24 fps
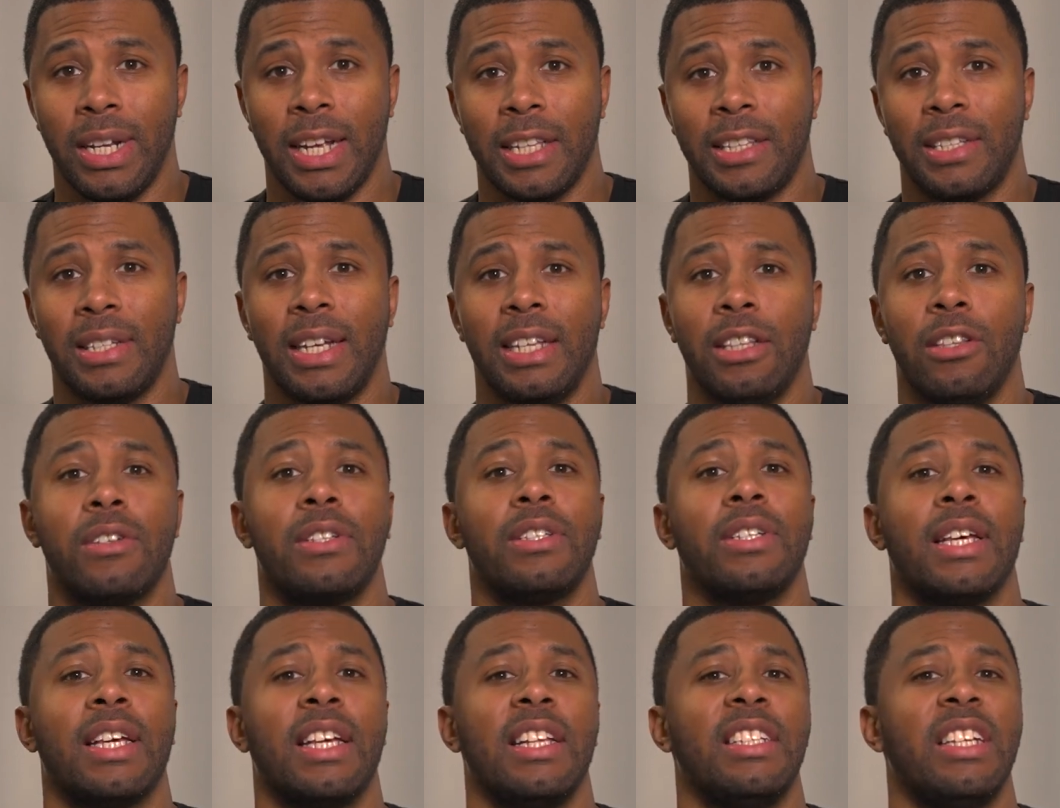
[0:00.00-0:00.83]
nits. It
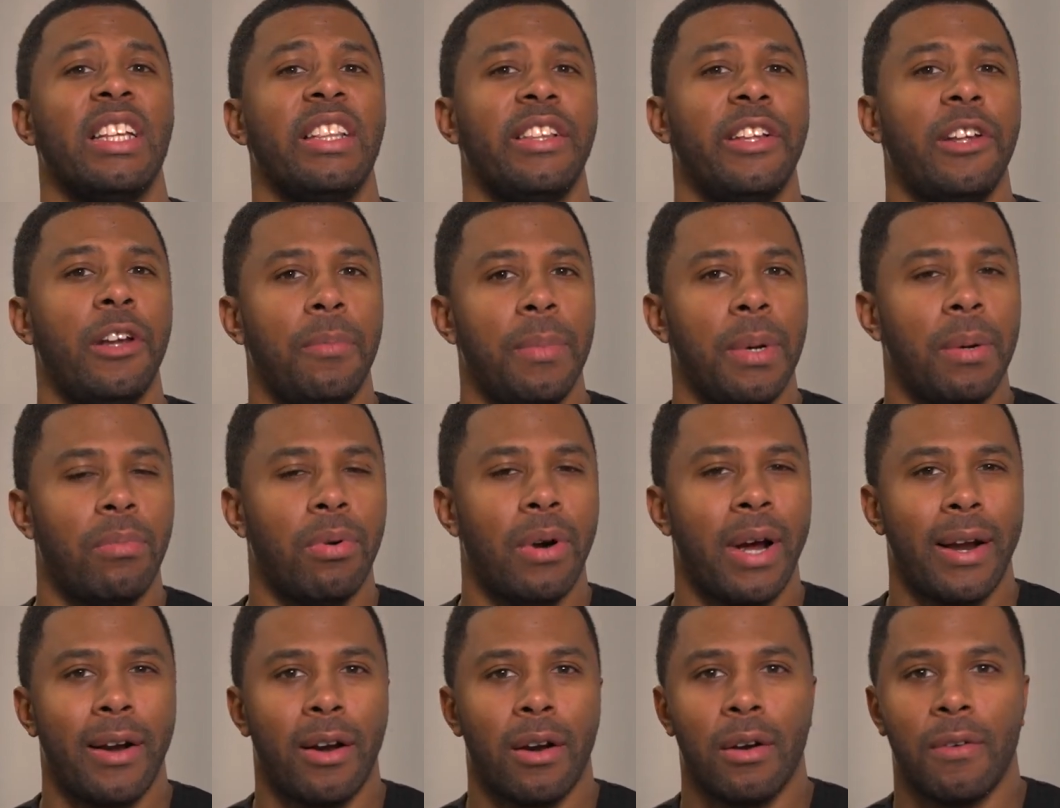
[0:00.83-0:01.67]
looks like it's a little bit
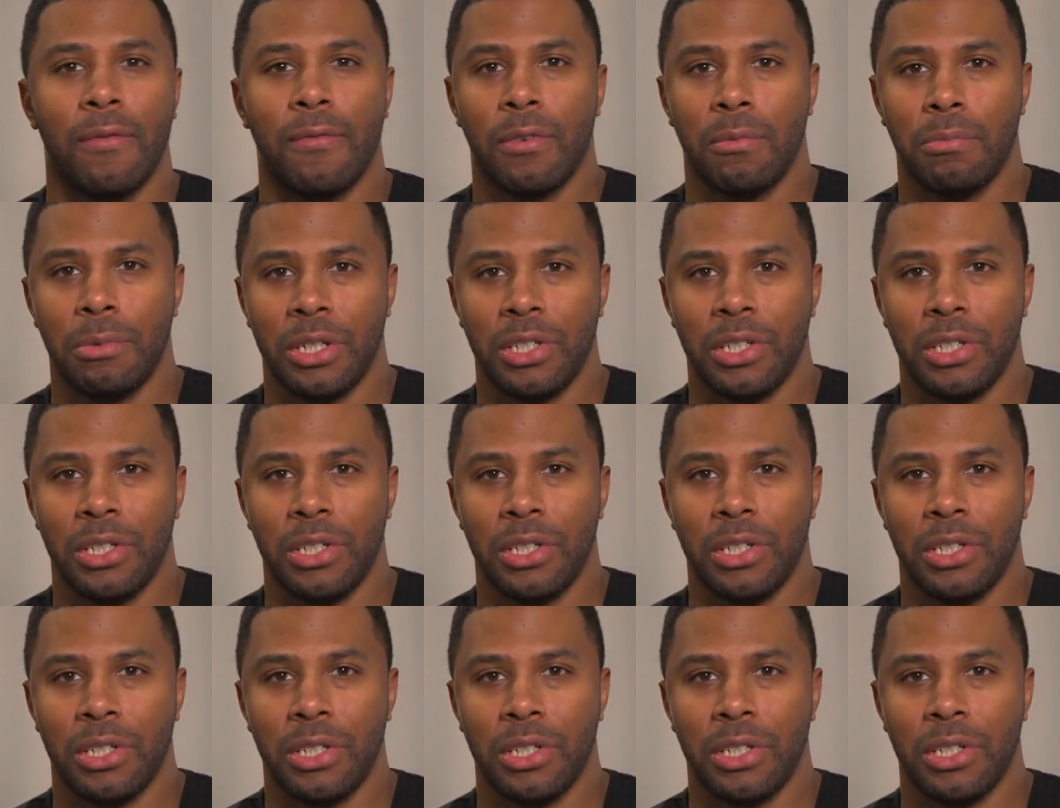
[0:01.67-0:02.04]
brighter from